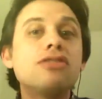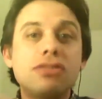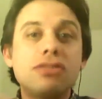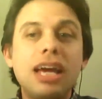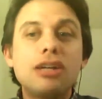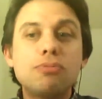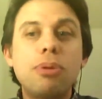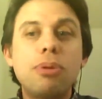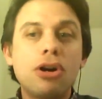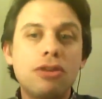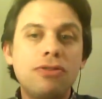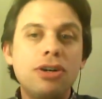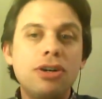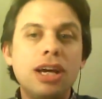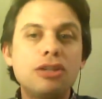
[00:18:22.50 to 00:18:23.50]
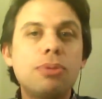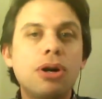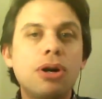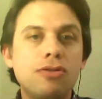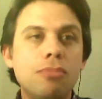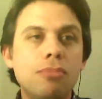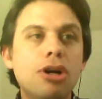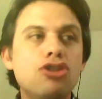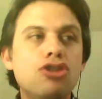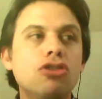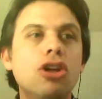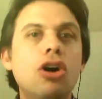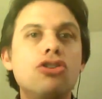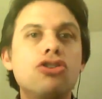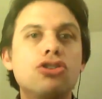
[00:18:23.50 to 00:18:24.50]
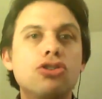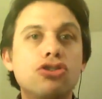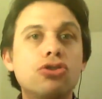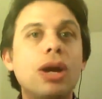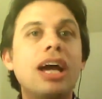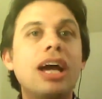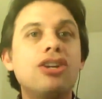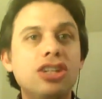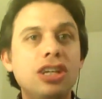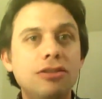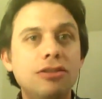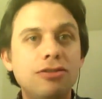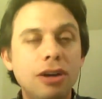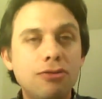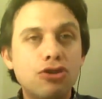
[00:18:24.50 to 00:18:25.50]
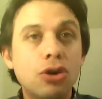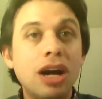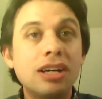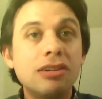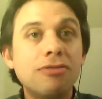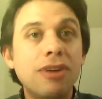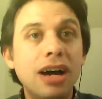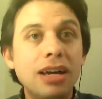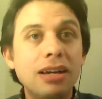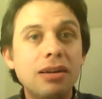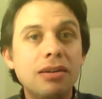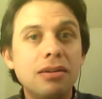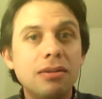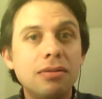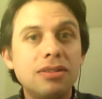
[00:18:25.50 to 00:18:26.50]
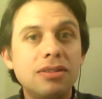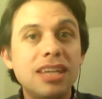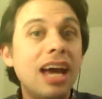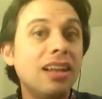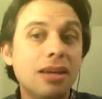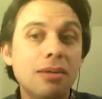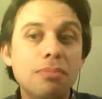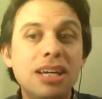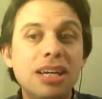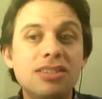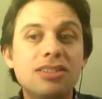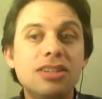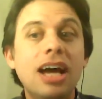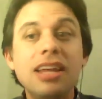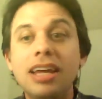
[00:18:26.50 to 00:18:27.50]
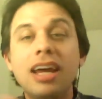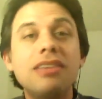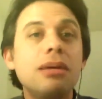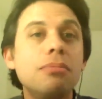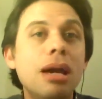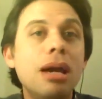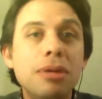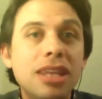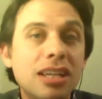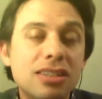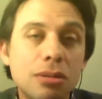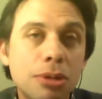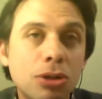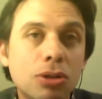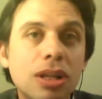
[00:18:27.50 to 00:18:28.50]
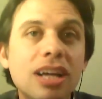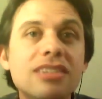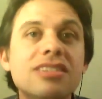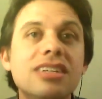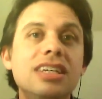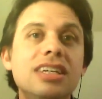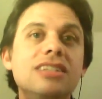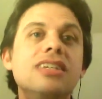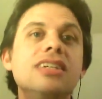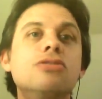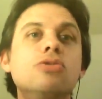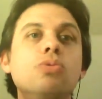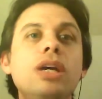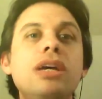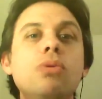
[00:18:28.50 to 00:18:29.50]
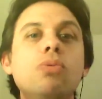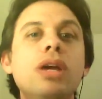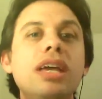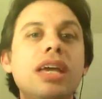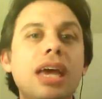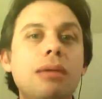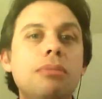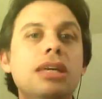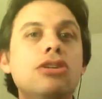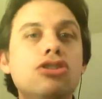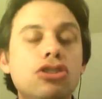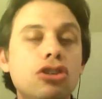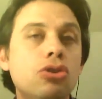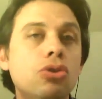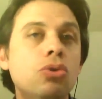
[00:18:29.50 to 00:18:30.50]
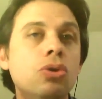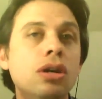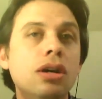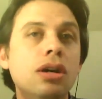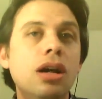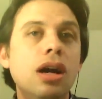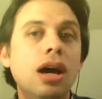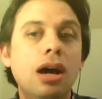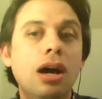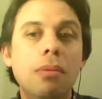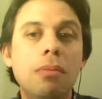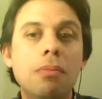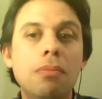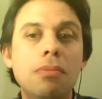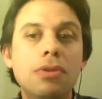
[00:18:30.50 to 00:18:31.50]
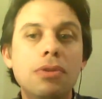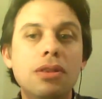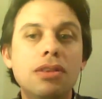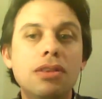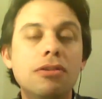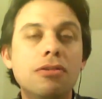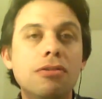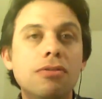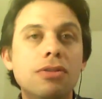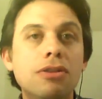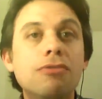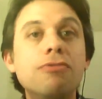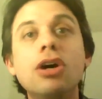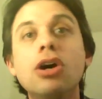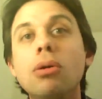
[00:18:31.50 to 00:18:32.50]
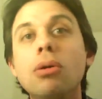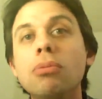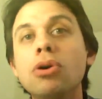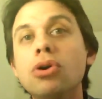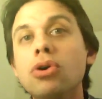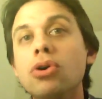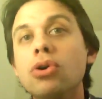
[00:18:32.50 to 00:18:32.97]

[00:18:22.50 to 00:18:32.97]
as as part of a as part of a much larger strategy of, of trying to find talent, because I, and I think maybe that's the bigger lesson is is we we came into um, the the film.